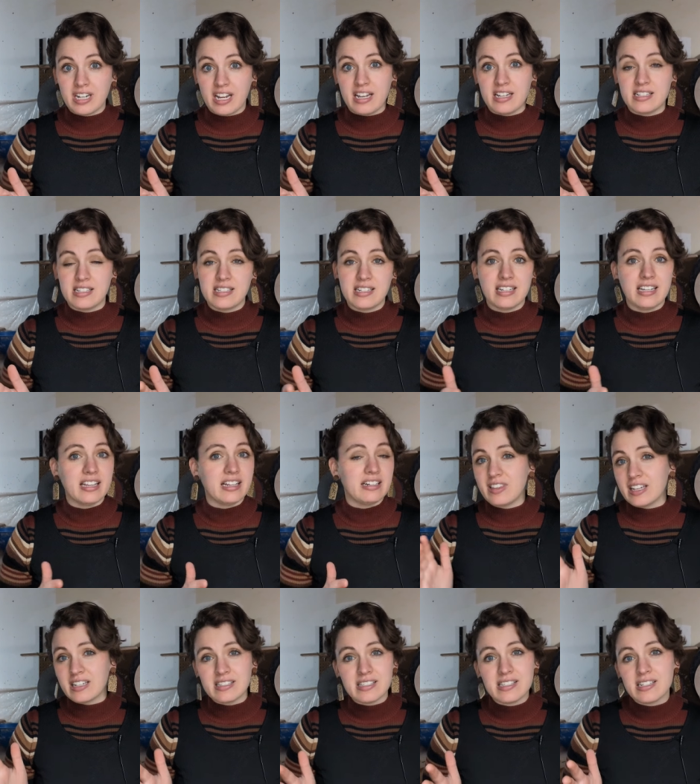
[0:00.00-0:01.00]
days to get
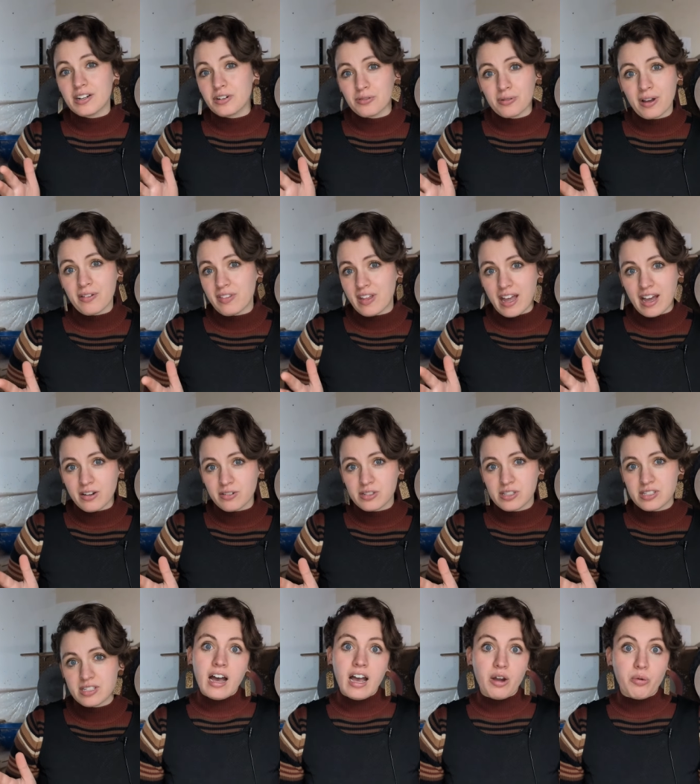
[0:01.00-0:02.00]
things done around the
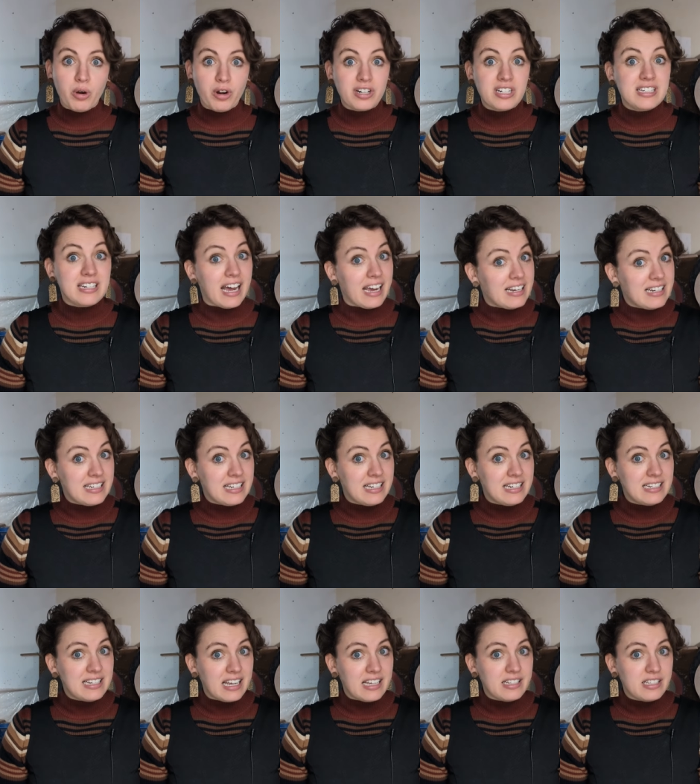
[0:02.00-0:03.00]
house. I worked nineteen
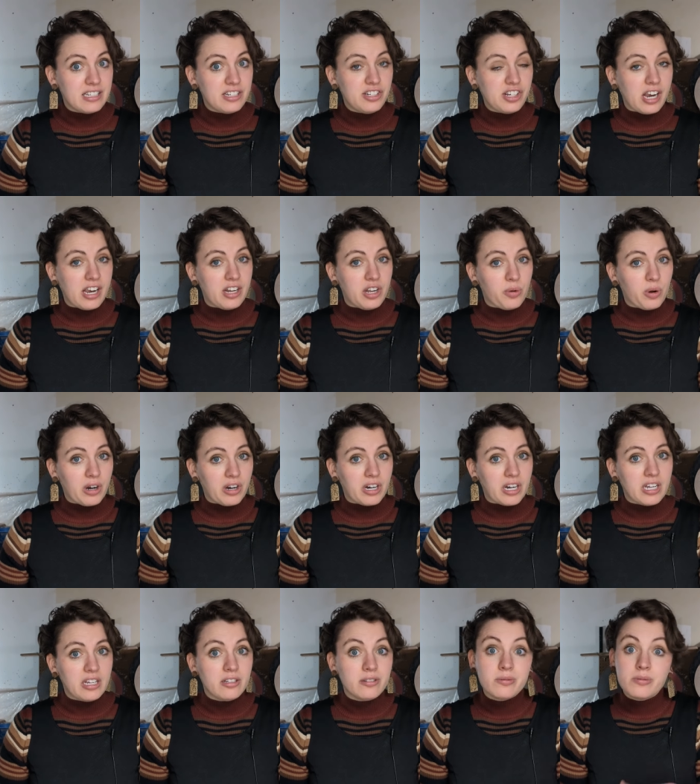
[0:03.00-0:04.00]
days in
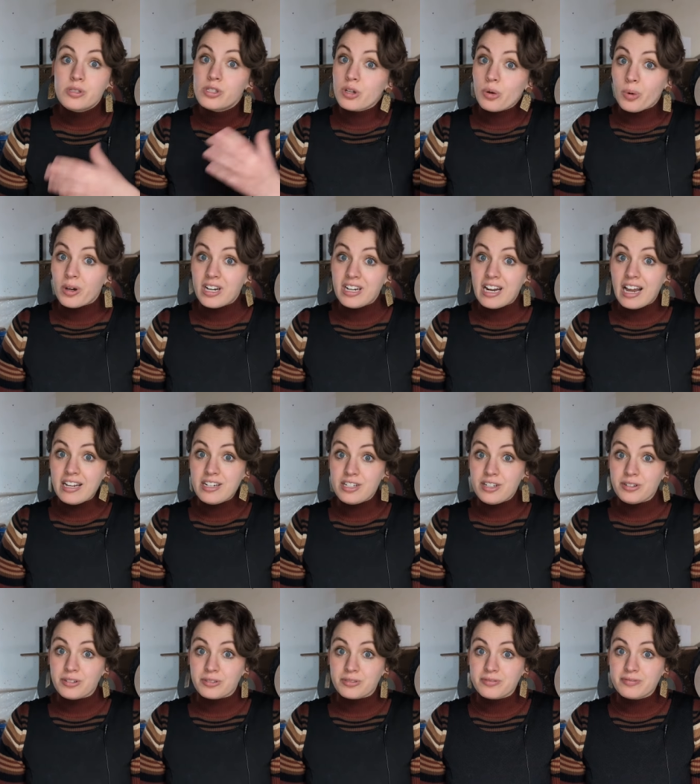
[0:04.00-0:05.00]
January, so what did I
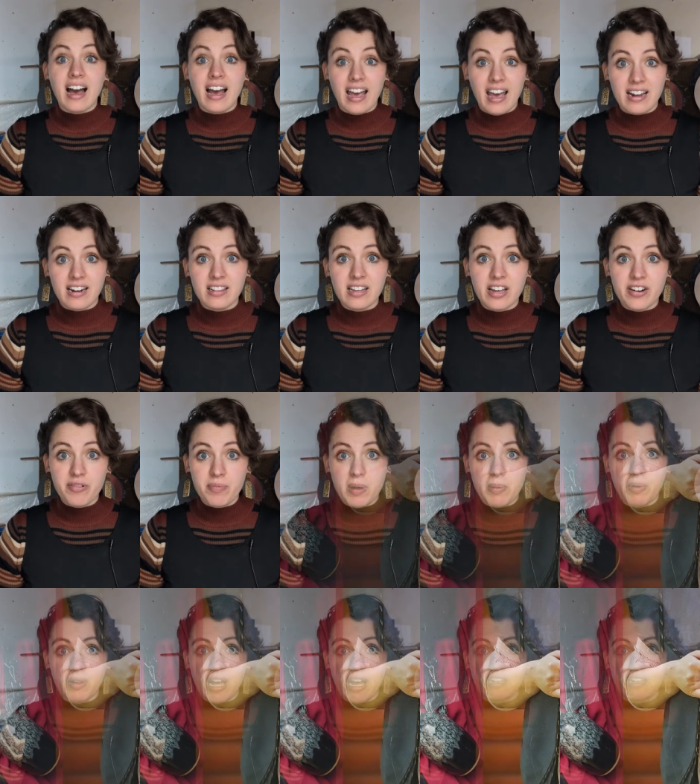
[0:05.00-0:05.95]
do? I had a lot of people